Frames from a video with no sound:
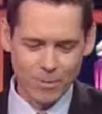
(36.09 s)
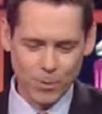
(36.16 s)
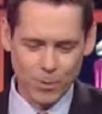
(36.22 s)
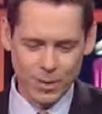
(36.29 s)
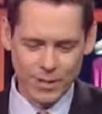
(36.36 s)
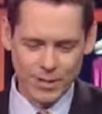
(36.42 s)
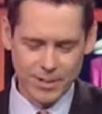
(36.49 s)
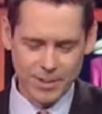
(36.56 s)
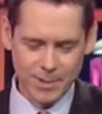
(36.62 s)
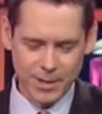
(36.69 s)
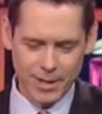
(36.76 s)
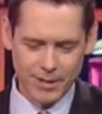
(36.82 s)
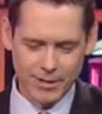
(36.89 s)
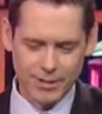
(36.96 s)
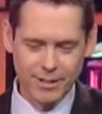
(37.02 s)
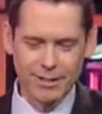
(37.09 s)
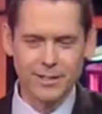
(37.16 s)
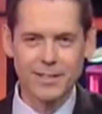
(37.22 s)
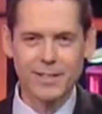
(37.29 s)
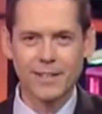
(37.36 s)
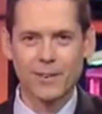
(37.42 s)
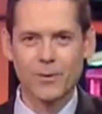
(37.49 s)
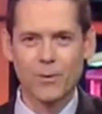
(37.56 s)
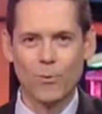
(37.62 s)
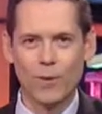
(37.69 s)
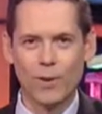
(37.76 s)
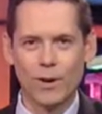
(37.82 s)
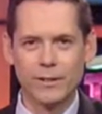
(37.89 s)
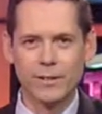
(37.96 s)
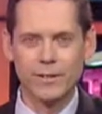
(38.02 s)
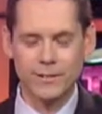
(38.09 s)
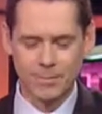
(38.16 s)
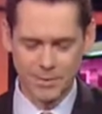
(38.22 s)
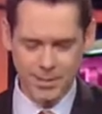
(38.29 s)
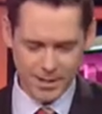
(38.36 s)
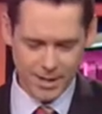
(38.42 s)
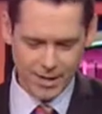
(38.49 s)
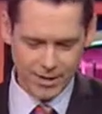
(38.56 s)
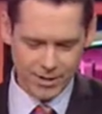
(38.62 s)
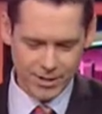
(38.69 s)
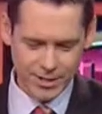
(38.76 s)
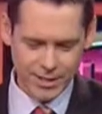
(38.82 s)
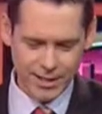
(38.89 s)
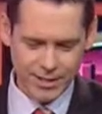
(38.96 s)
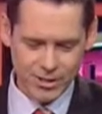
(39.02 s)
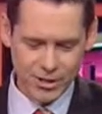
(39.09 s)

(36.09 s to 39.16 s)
points in the budget that warrant some discussion tonight.